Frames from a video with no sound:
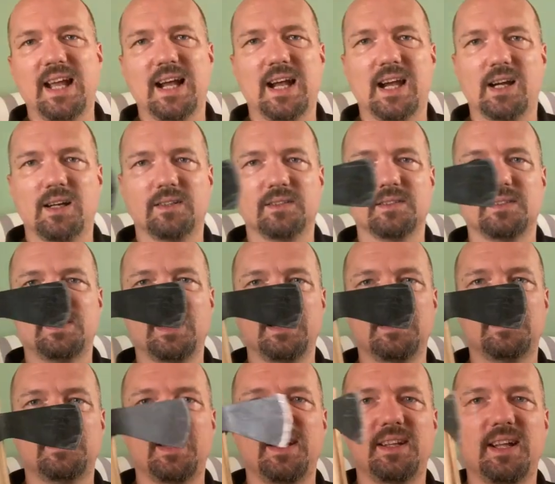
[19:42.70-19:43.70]
There are
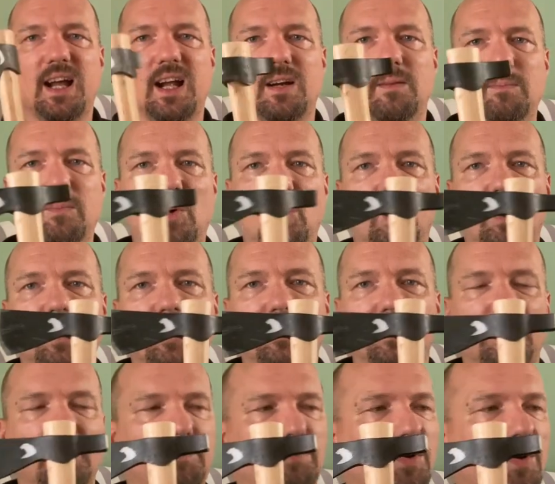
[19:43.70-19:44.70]
things that are more
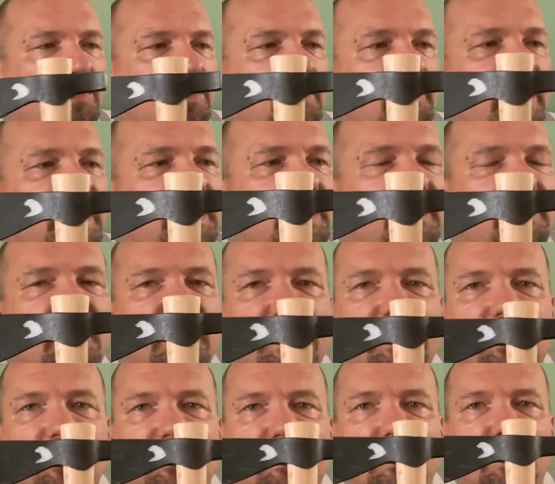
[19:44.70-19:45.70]
uh, problematic than
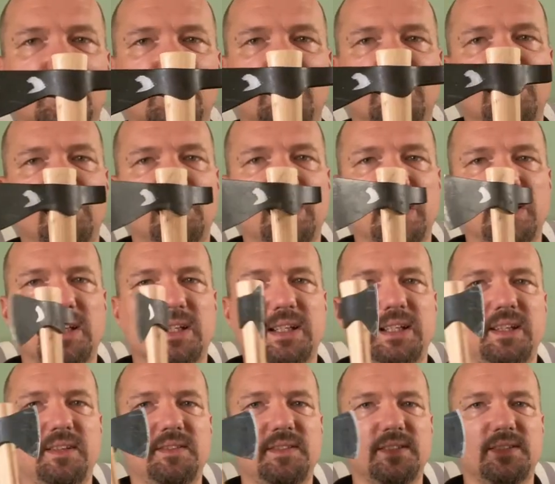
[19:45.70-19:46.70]
this, so you can
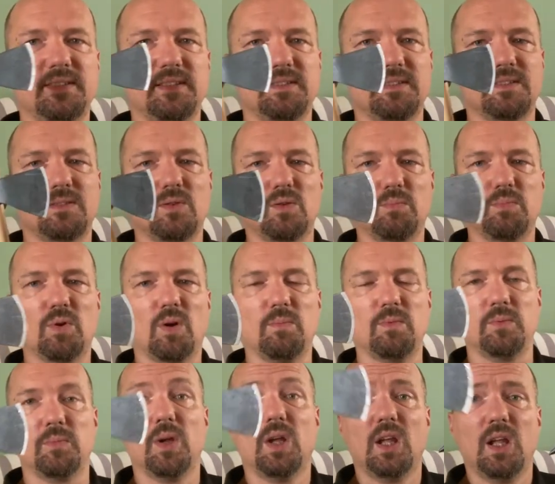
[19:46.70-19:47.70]
clean this. This is no
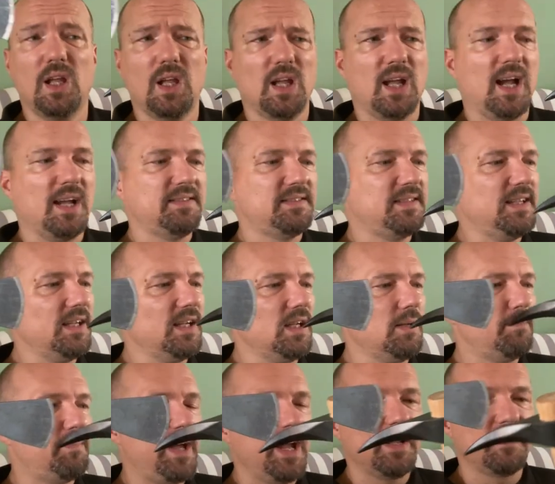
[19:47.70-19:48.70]
problem. I
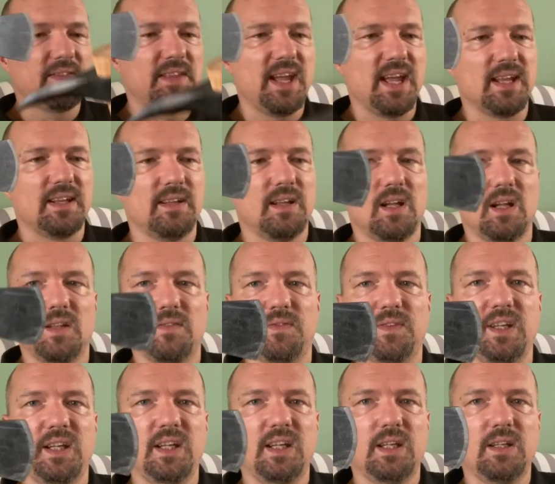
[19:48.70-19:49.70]
think back then
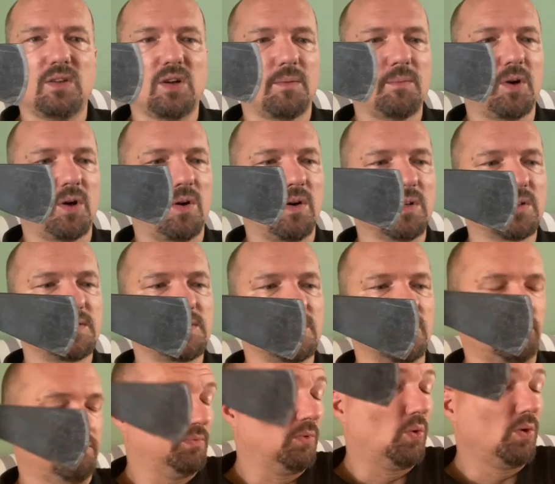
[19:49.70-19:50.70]
the tomahawks,
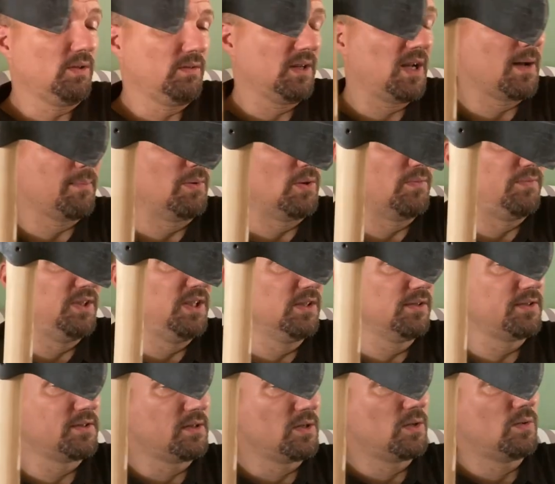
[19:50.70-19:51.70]
or a couple of
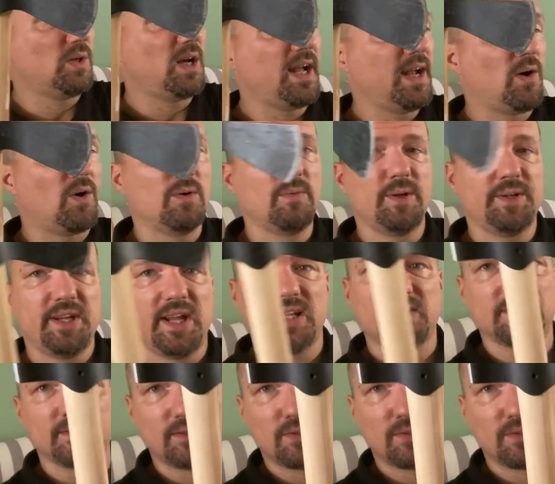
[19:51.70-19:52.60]
years ago, I already had